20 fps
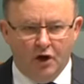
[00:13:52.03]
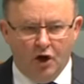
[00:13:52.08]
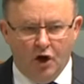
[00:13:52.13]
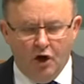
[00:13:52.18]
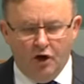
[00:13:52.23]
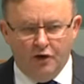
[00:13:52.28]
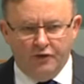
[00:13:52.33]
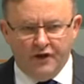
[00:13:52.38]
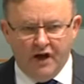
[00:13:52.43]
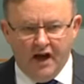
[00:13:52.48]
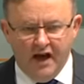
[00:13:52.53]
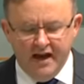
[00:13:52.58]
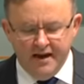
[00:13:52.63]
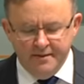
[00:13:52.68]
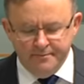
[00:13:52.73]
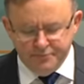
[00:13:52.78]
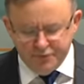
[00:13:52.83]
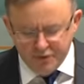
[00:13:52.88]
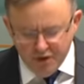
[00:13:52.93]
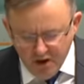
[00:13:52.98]
of
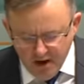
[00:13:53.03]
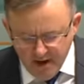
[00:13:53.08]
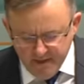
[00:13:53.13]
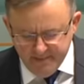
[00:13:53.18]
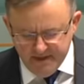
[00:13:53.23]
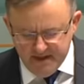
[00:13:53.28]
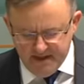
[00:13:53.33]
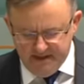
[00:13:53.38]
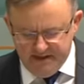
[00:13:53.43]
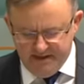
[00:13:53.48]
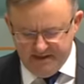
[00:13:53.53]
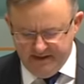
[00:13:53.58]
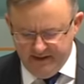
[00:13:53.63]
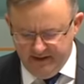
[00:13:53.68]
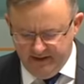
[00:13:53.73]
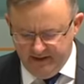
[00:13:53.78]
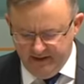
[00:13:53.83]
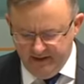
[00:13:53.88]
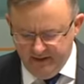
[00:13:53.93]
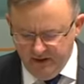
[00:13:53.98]
a Prime
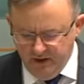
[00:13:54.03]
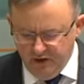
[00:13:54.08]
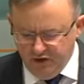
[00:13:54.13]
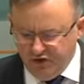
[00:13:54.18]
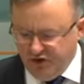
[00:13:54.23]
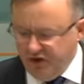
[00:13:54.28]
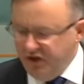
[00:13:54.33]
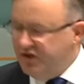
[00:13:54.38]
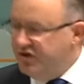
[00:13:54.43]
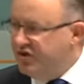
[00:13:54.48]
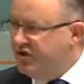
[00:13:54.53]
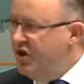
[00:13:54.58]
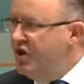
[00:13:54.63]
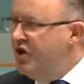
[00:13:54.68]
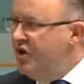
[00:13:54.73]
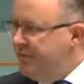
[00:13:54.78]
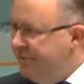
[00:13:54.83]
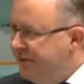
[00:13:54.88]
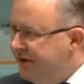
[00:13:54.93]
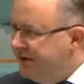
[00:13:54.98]
Minister
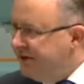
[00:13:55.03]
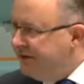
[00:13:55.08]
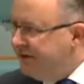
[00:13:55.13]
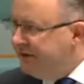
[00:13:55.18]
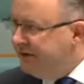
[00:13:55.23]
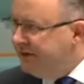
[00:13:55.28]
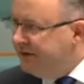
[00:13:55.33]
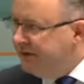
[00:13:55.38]
determined